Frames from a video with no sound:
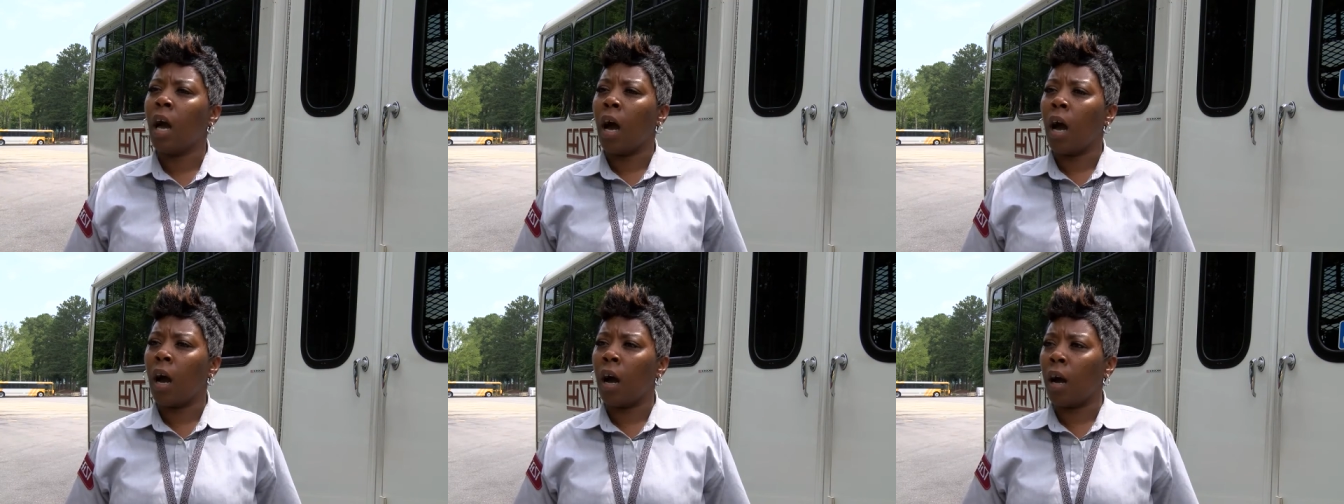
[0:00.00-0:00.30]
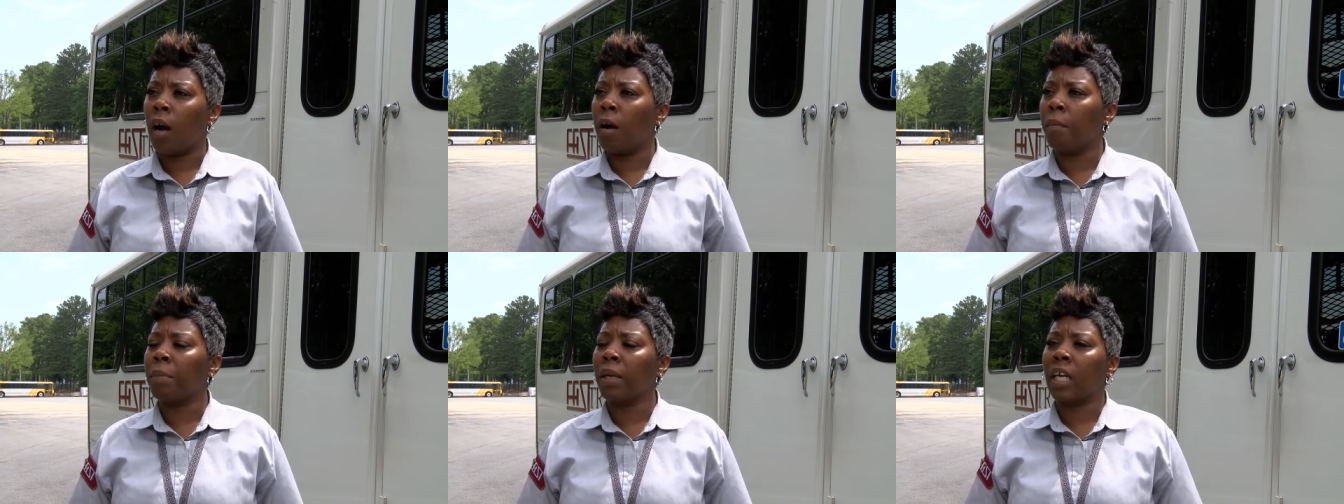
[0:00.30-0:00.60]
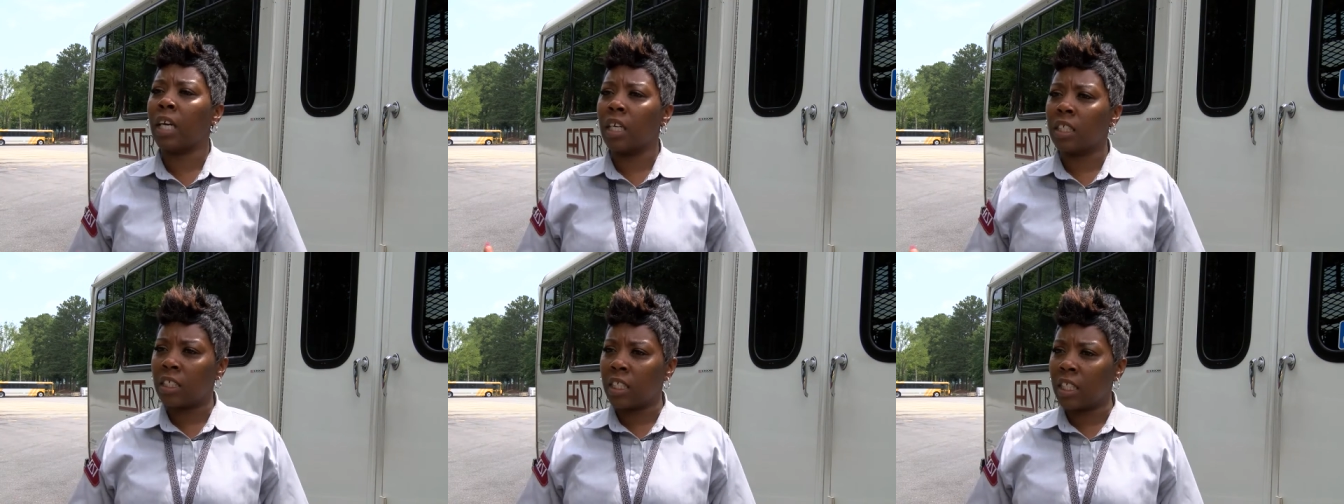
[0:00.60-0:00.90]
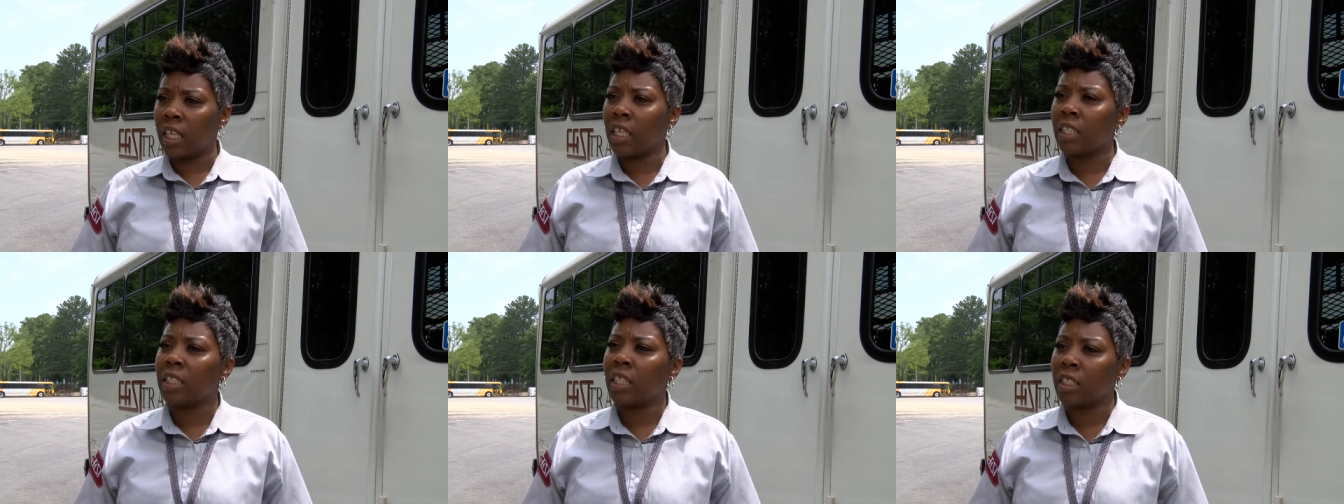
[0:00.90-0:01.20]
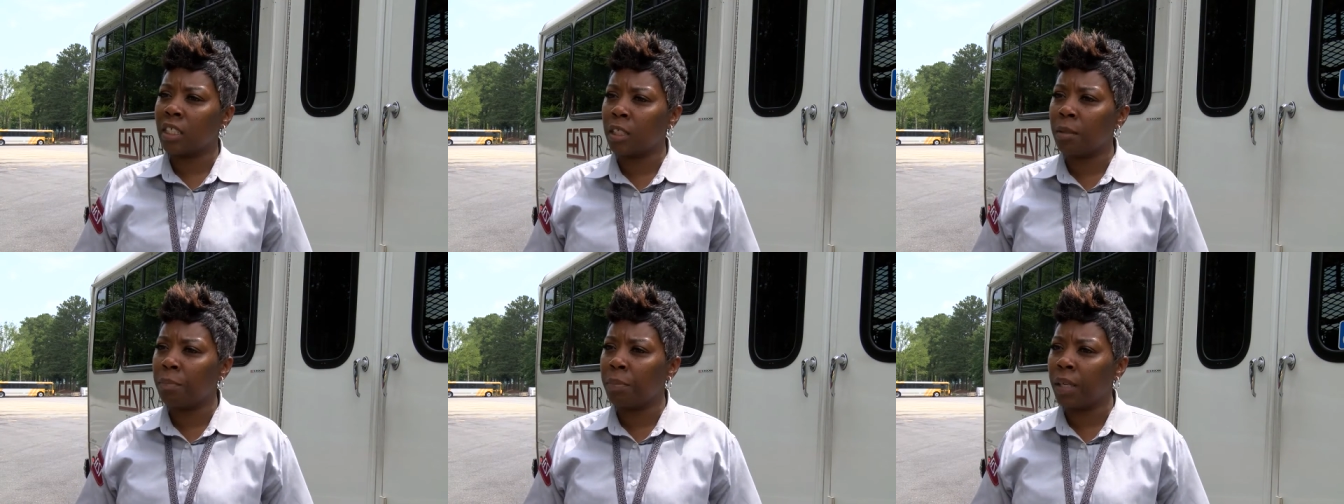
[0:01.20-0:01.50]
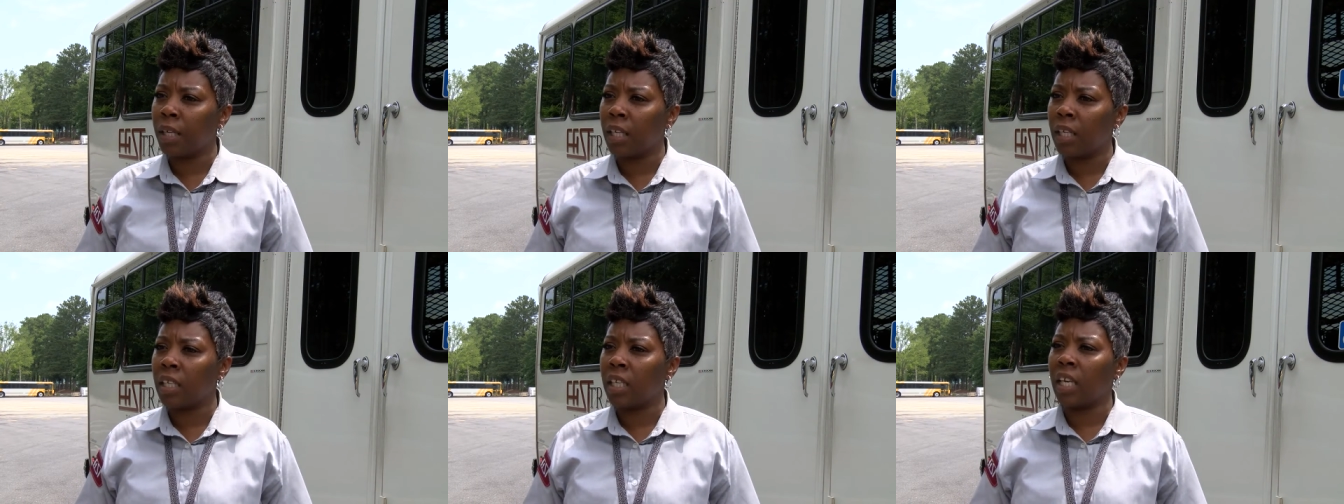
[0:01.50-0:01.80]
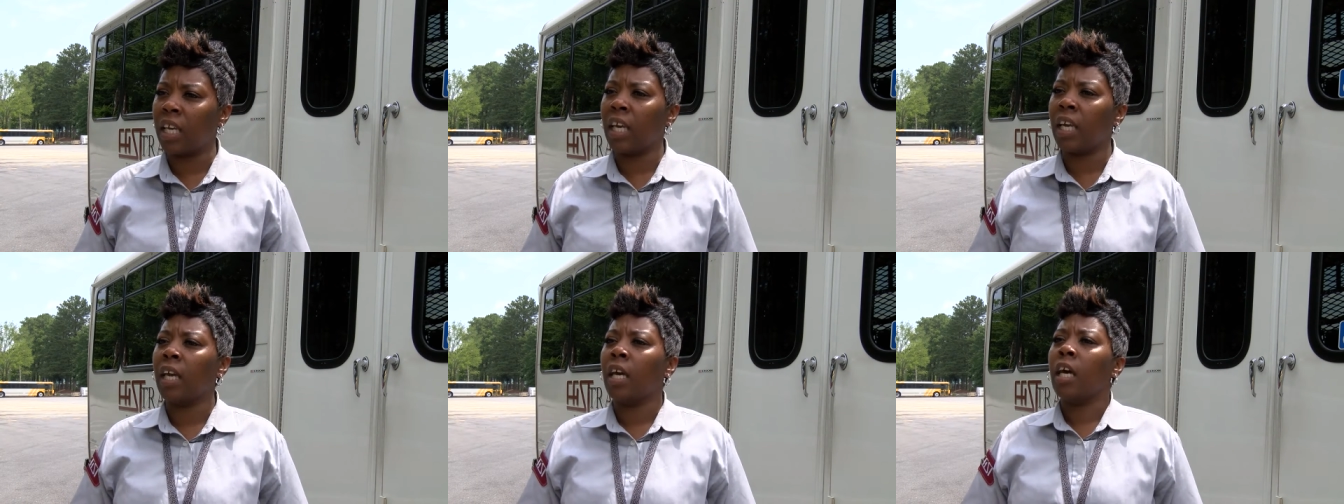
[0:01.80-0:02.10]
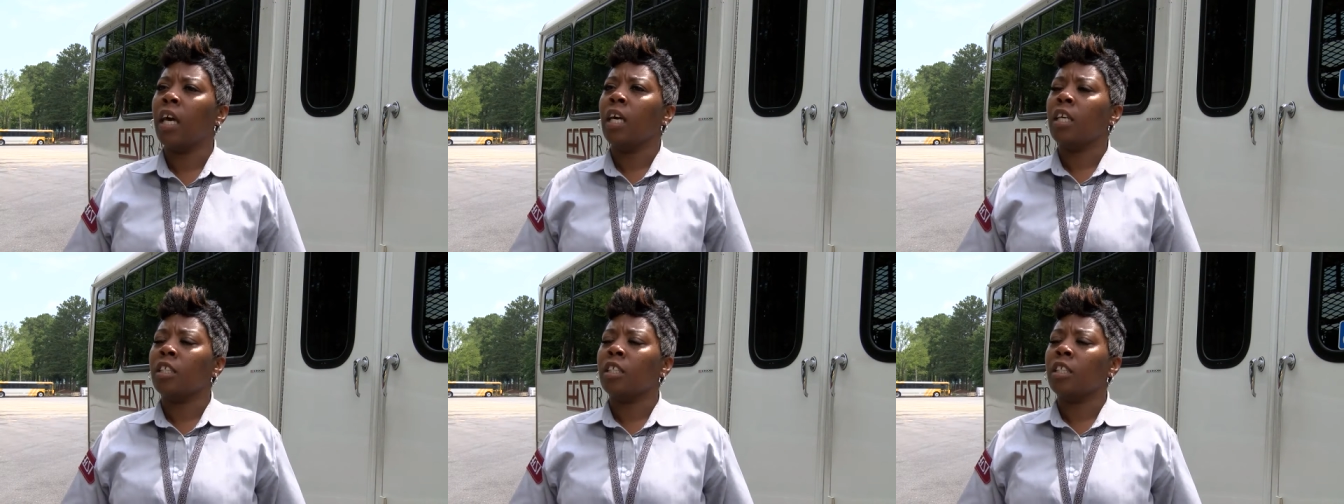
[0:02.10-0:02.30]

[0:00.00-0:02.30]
um, because of their disability.